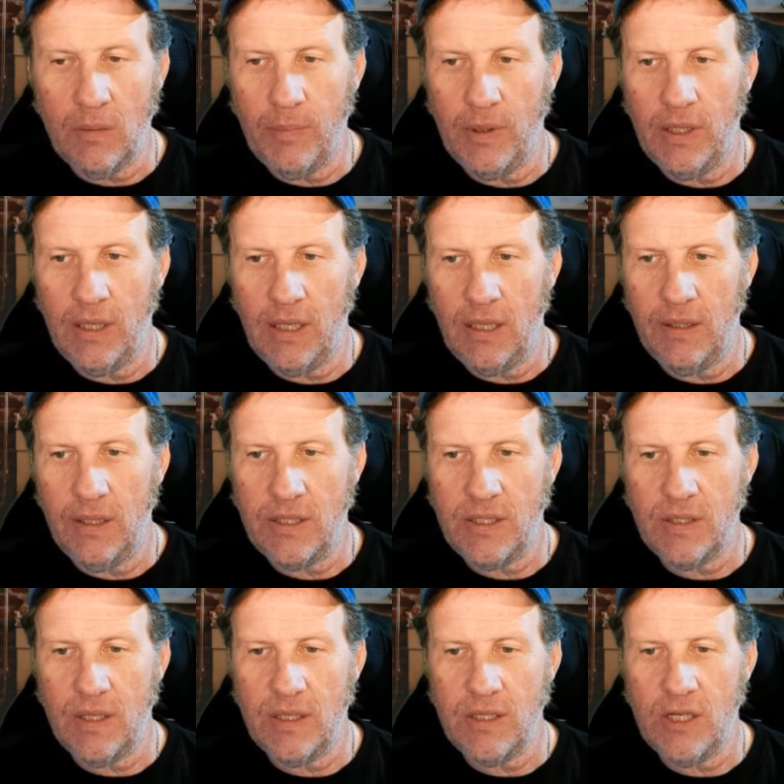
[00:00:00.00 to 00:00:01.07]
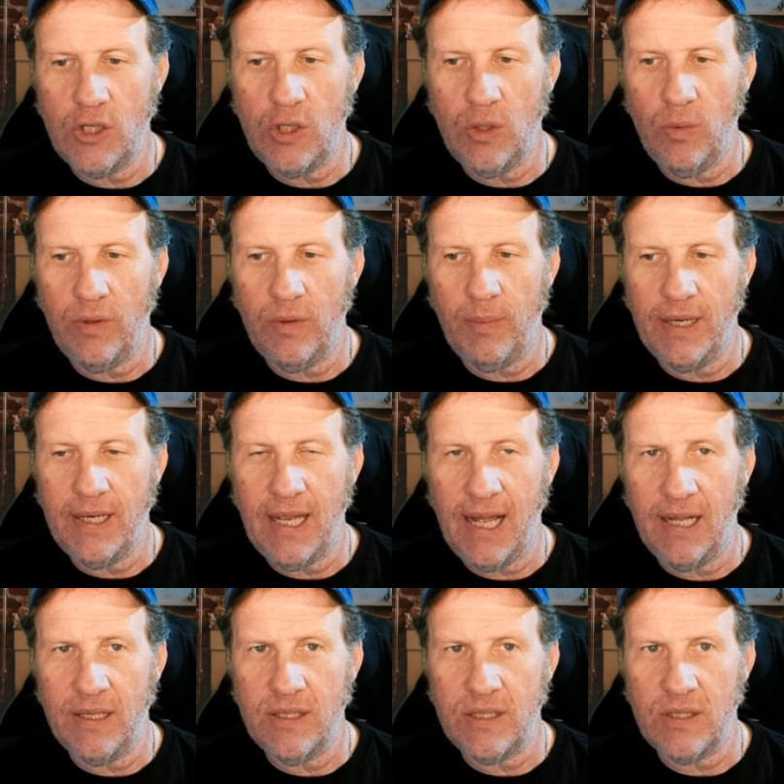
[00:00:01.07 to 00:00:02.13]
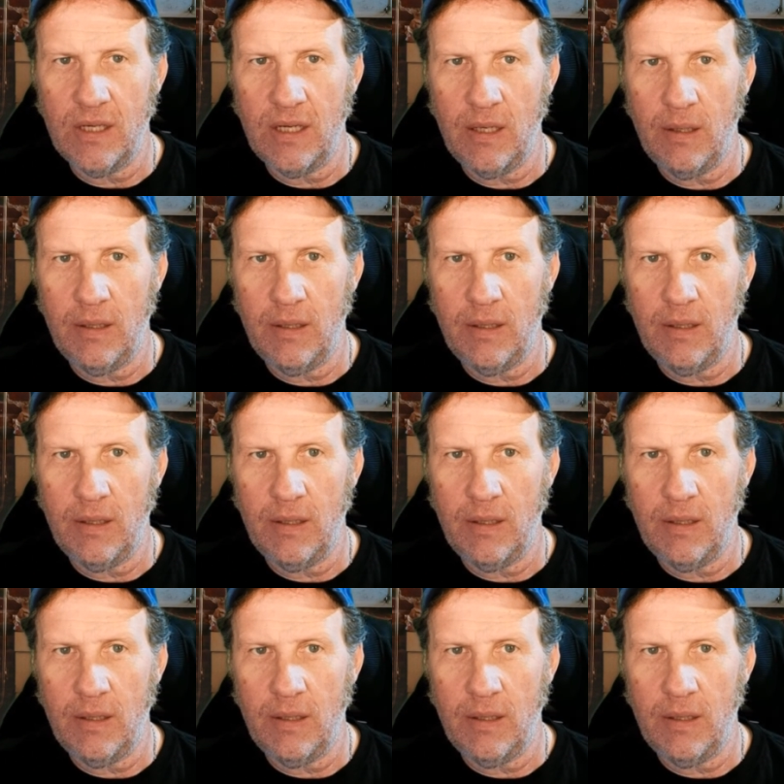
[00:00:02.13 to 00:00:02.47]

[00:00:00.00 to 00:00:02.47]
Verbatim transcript: But uh, this this issue with my dad's uh,